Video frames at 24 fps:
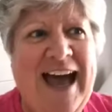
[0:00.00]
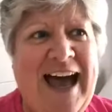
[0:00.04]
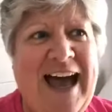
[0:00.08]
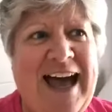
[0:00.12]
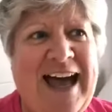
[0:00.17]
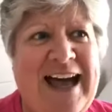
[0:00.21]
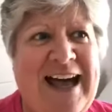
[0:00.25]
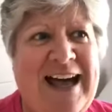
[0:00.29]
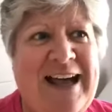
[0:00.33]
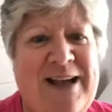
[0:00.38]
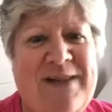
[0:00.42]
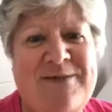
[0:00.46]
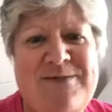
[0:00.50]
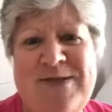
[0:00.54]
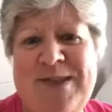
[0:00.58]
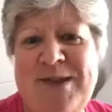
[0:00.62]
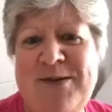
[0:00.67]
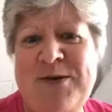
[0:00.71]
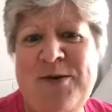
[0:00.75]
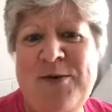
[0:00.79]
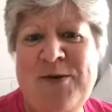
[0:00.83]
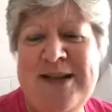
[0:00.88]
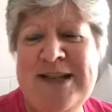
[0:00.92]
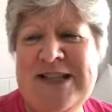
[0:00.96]
Then
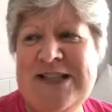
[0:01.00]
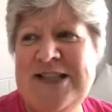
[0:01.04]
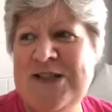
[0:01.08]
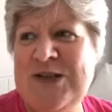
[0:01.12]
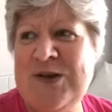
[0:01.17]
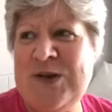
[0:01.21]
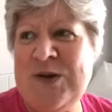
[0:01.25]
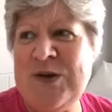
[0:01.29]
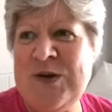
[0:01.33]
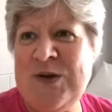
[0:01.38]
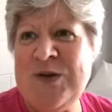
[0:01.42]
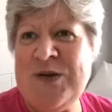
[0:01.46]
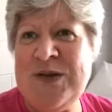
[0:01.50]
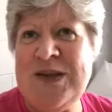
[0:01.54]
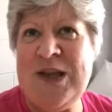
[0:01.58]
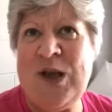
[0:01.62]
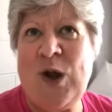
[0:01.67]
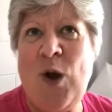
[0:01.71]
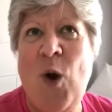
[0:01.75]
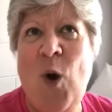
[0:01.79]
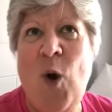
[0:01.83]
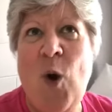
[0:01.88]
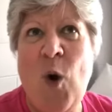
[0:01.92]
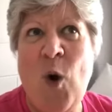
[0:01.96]
we went to
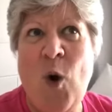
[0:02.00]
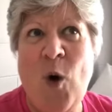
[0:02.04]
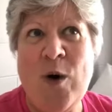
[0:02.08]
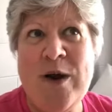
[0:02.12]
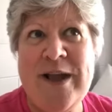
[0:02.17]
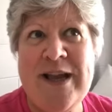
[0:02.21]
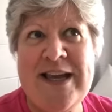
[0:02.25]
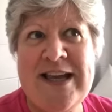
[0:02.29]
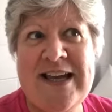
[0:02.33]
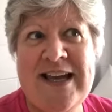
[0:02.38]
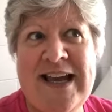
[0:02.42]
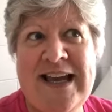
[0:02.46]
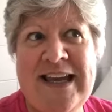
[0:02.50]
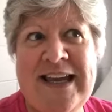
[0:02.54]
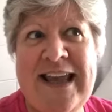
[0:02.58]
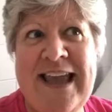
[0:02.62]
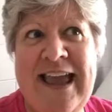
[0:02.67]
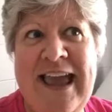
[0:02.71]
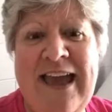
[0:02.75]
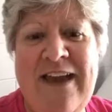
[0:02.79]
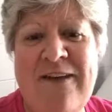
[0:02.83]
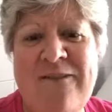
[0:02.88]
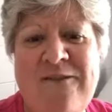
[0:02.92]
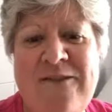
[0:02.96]
the Courtyard
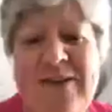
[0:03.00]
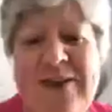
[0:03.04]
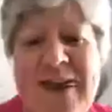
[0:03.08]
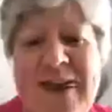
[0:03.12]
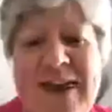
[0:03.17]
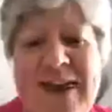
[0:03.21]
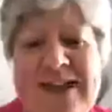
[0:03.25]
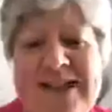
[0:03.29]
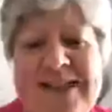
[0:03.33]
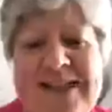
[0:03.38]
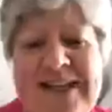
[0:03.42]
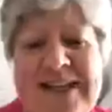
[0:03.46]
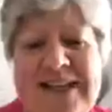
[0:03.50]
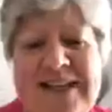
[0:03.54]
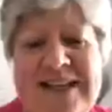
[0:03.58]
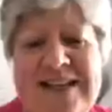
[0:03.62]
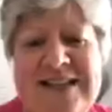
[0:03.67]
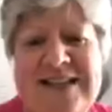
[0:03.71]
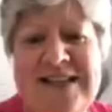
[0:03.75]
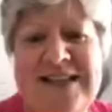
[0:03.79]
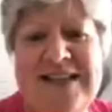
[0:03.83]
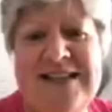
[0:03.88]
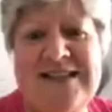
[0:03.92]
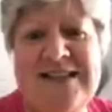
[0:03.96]
Cafe and
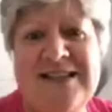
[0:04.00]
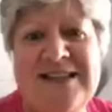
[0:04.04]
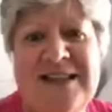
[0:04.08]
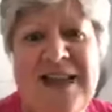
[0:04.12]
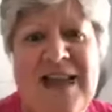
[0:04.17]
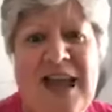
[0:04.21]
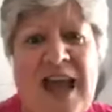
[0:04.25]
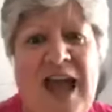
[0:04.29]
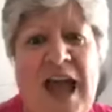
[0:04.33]
Delicatessen.